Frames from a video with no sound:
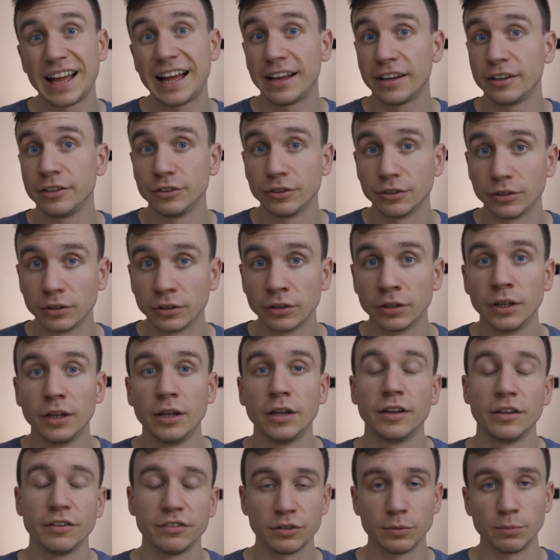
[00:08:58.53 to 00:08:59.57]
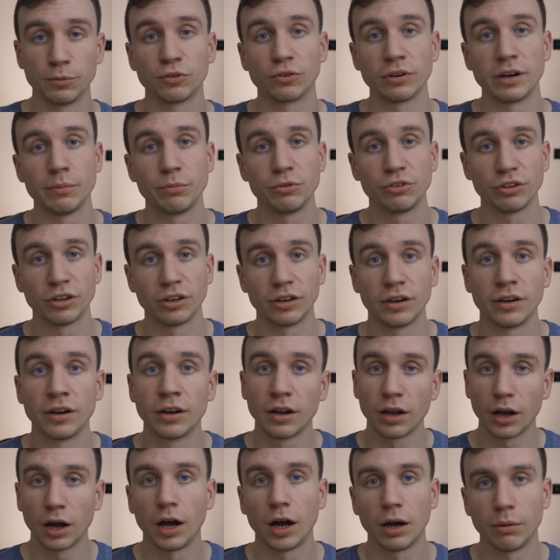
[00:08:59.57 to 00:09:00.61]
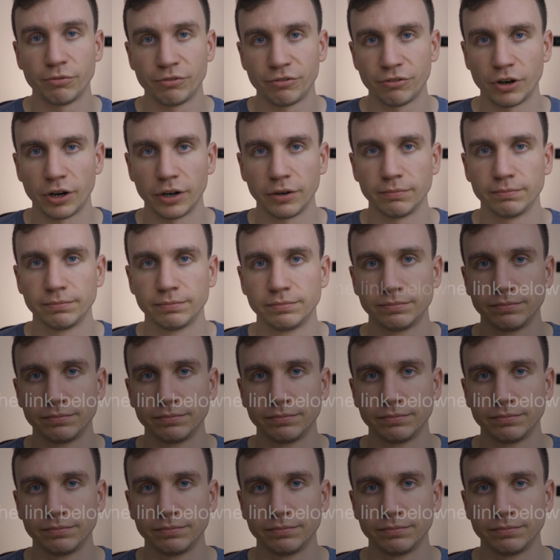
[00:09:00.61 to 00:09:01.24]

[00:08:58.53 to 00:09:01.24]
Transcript: annual subscription upfront.